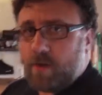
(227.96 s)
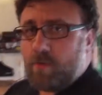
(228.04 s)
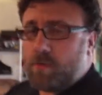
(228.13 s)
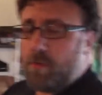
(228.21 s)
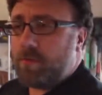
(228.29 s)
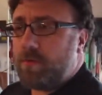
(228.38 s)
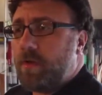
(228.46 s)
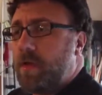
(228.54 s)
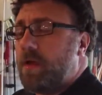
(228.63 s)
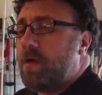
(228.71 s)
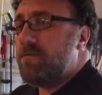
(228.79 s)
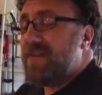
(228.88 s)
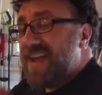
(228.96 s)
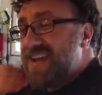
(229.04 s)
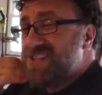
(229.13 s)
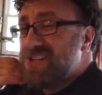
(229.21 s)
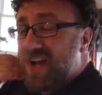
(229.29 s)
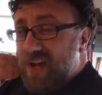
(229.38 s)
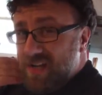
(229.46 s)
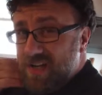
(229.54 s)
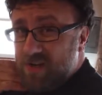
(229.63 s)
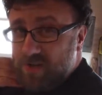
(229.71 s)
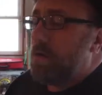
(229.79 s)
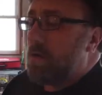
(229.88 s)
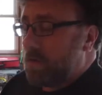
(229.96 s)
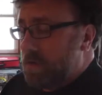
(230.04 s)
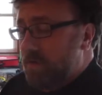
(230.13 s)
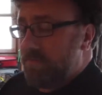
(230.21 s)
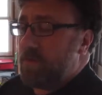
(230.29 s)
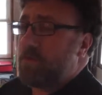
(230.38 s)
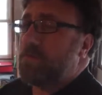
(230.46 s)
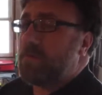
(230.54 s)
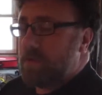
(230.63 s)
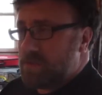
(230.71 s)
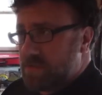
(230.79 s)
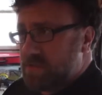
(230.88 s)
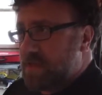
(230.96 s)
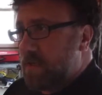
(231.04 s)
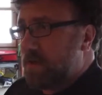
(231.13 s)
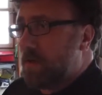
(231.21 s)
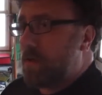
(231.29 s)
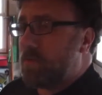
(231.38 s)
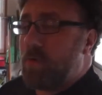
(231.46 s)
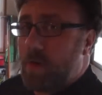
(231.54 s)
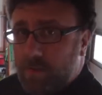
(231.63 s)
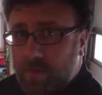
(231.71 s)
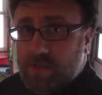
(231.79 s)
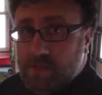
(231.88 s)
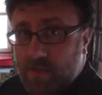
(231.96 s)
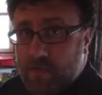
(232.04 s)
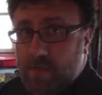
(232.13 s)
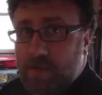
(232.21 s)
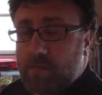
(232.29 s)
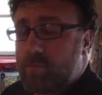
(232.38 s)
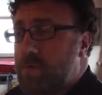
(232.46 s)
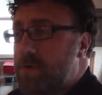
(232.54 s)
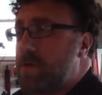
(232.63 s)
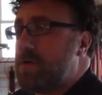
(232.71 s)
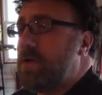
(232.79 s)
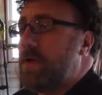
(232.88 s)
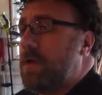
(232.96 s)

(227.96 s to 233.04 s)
a hold of a John Deere, or cover, I should say, a quality John Deere one.